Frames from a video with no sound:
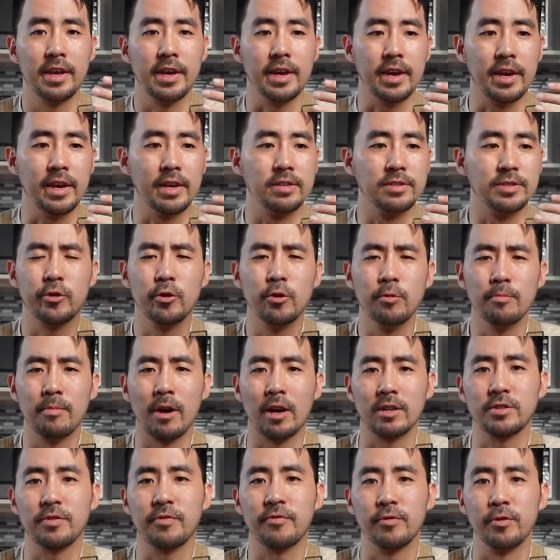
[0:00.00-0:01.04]
and too
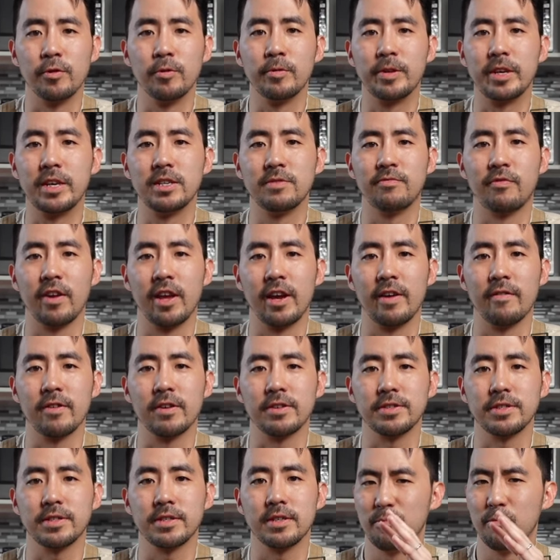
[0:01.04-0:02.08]
much fruity
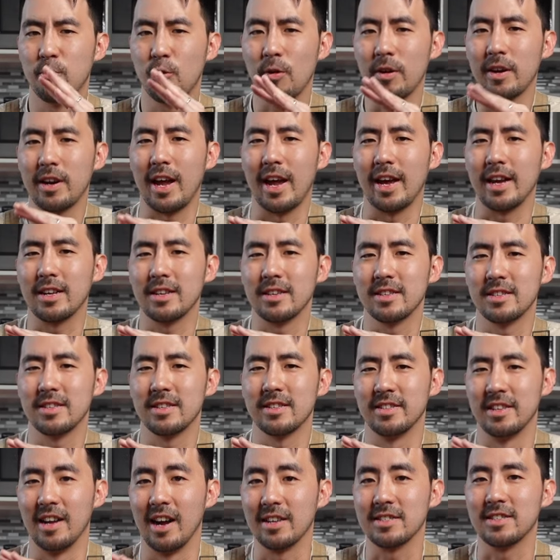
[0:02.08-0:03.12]
flavors, more like
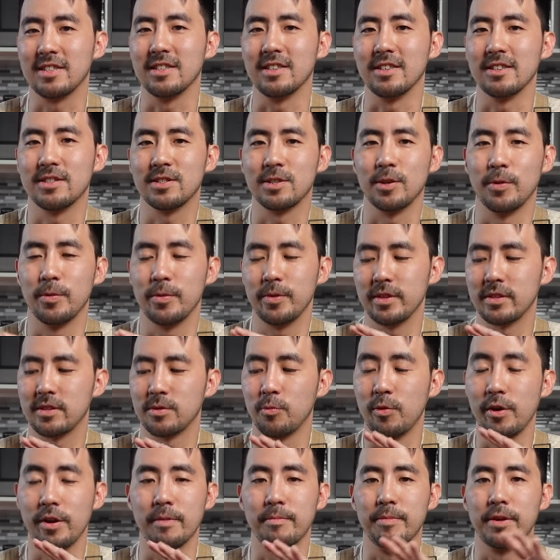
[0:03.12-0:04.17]
nutty. So it's
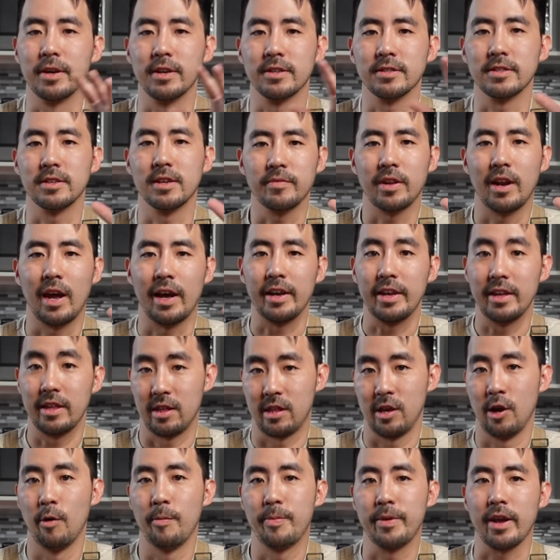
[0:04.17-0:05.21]
weird because like
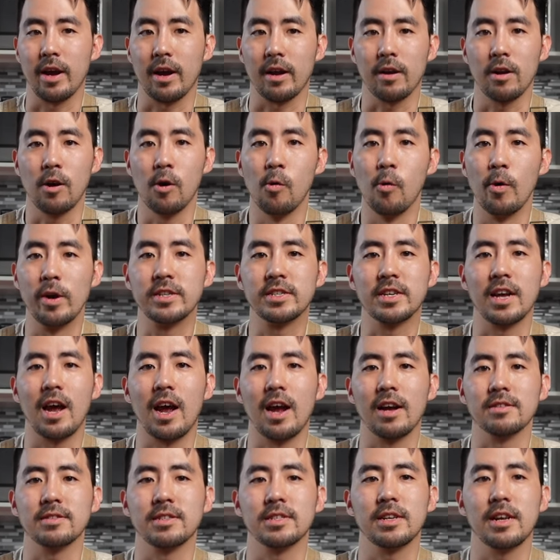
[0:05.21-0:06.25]
Ethiopia always
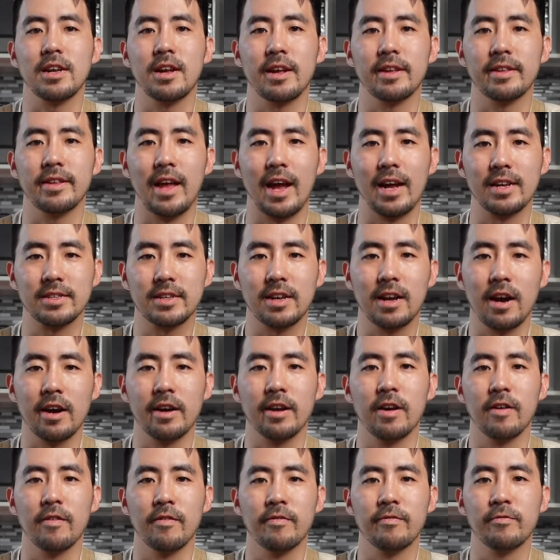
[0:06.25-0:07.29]
has that
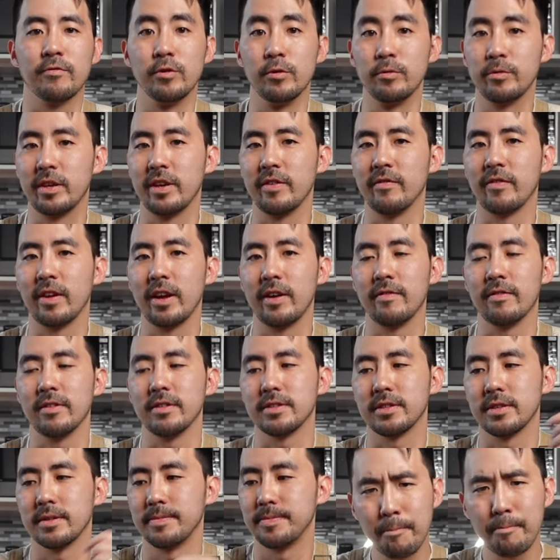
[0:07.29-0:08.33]
kind of fruity
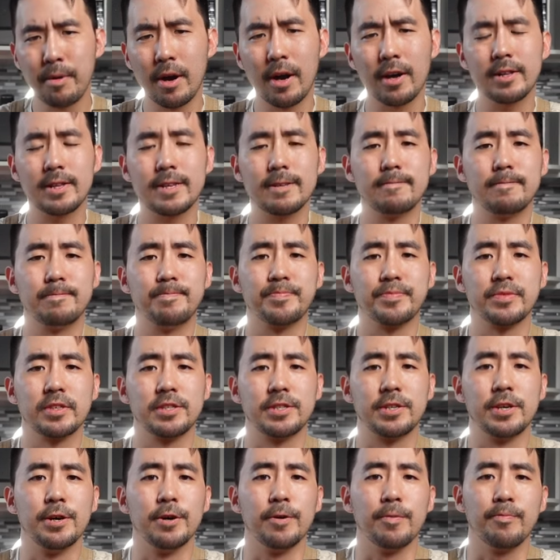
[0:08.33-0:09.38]
flavors. But
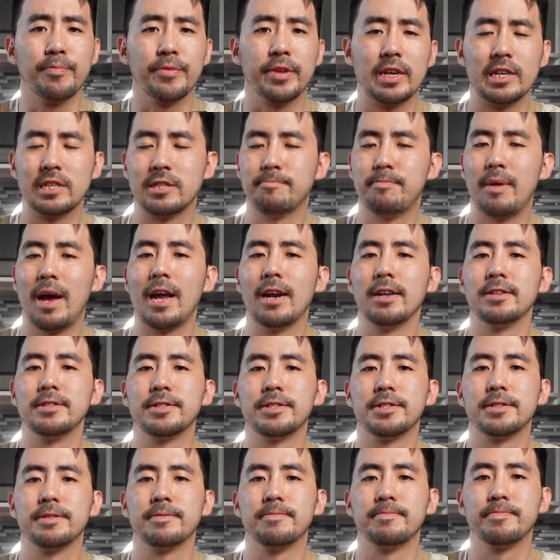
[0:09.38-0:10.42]
still, it's
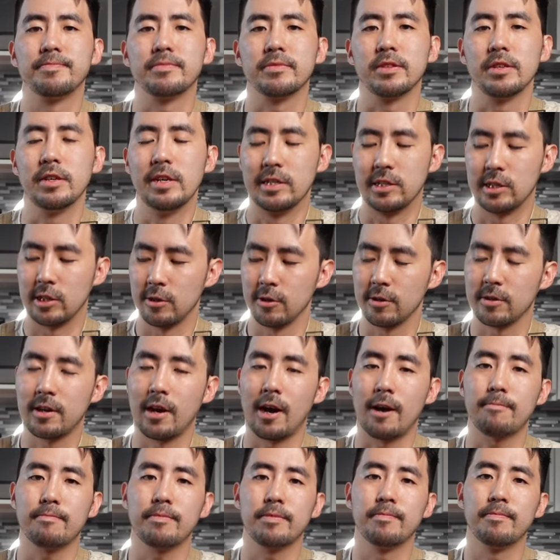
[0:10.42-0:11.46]
balanced, it's good
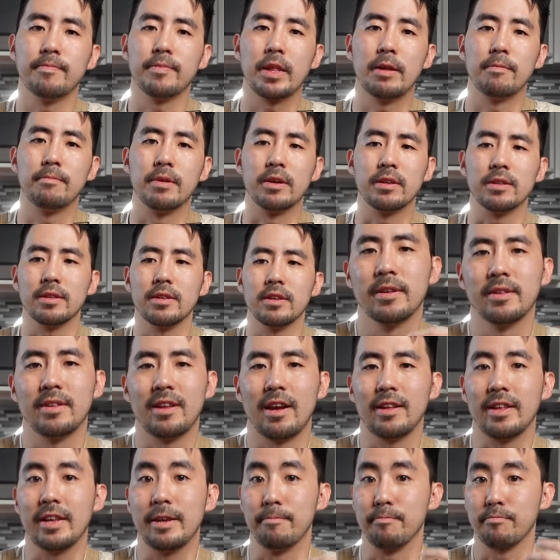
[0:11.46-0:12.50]
cup, but
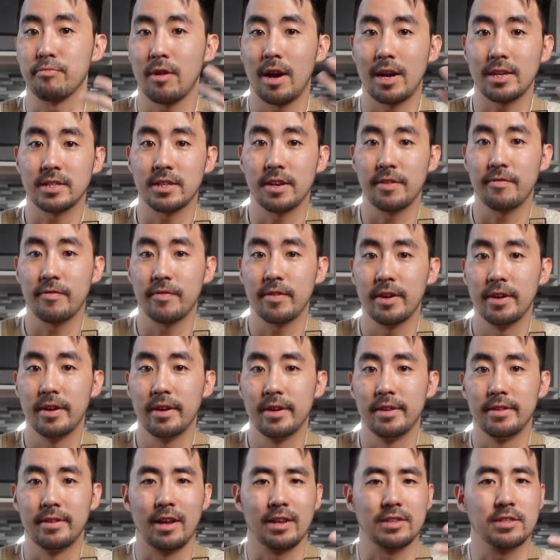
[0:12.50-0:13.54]
not impressive,
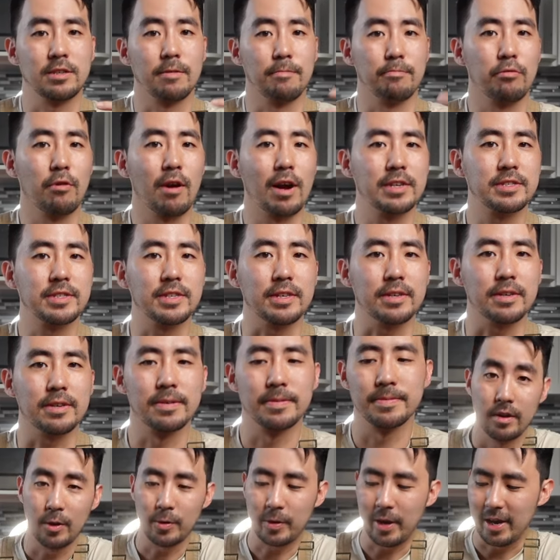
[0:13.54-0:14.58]
not surprising.
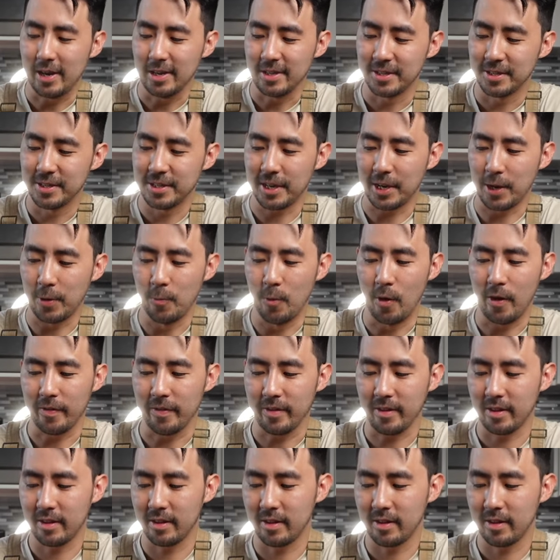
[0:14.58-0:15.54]
Okay, second one,